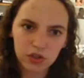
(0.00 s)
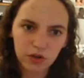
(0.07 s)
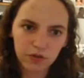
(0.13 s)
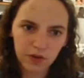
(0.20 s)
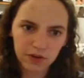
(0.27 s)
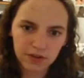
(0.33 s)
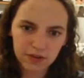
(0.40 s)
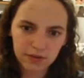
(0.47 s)

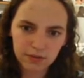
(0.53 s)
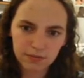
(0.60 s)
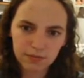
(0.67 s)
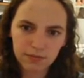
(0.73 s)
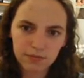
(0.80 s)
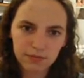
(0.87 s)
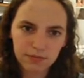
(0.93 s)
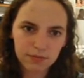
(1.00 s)
universe.
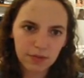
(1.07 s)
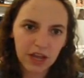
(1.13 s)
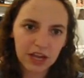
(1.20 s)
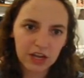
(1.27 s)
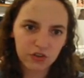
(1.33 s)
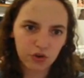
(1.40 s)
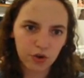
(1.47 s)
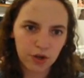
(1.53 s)

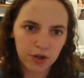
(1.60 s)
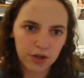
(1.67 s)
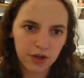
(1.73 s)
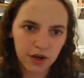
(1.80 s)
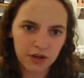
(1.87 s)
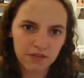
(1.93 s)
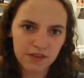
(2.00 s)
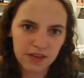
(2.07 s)
I enjoy
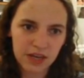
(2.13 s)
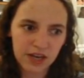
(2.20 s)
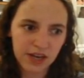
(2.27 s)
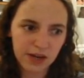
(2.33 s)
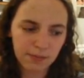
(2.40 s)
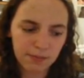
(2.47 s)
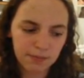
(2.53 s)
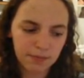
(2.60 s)
our
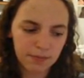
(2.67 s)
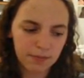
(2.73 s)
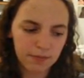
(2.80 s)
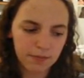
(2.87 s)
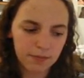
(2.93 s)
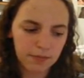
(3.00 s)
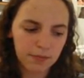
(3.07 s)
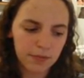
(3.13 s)
insanity.
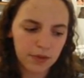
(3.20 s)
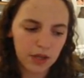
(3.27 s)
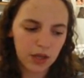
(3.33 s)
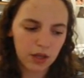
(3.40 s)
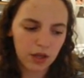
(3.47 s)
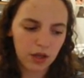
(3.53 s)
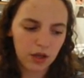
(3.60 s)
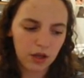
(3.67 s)

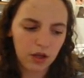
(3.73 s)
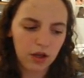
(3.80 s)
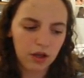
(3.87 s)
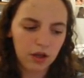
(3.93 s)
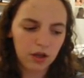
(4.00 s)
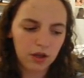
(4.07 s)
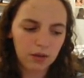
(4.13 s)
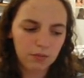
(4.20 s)

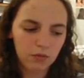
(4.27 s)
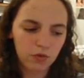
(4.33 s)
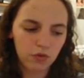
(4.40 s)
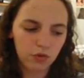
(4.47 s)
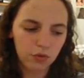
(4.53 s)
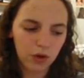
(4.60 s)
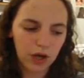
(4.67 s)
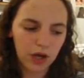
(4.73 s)

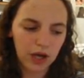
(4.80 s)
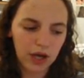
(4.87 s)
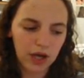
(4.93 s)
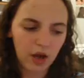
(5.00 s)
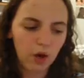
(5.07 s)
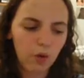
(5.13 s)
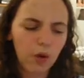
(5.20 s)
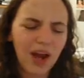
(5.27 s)

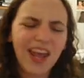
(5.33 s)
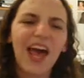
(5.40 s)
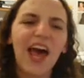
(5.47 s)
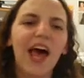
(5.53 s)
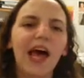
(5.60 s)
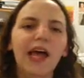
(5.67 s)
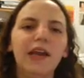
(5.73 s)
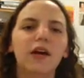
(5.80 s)
I
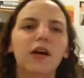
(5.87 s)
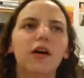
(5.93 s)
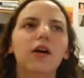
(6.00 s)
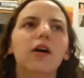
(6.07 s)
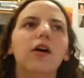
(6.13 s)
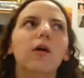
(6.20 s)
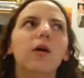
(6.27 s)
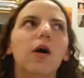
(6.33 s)
had
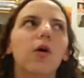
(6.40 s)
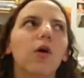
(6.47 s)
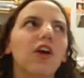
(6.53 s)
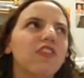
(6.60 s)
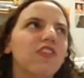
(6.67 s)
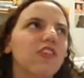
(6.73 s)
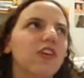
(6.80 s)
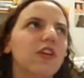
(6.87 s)
a
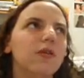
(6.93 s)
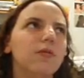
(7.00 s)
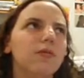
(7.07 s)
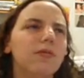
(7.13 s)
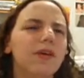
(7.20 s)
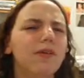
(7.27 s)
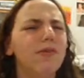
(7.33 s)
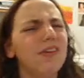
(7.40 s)
question.
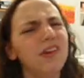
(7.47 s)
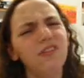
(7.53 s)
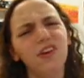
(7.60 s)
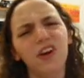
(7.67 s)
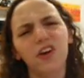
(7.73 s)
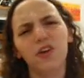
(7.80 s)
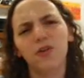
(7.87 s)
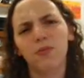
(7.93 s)
It wasn't a
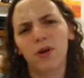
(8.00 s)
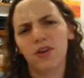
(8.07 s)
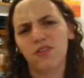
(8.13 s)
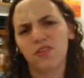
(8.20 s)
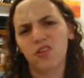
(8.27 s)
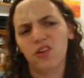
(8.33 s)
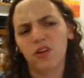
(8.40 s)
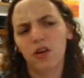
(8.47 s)
very good
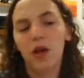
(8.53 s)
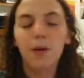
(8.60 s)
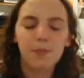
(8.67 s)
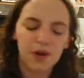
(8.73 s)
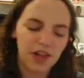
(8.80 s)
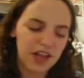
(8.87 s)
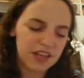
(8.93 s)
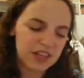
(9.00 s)
question,
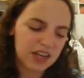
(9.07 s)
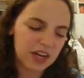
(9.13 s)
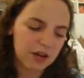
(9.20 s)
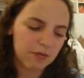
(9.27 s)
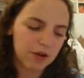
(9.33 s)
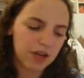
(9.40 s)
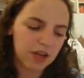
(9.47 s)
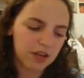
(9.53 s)
but I'll ask it
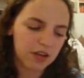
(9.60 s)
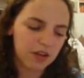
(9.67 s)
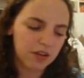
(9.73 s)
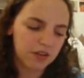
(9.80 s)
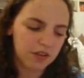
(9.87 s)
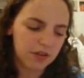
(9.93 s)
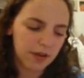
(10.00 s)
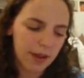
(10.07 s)
anyway, because,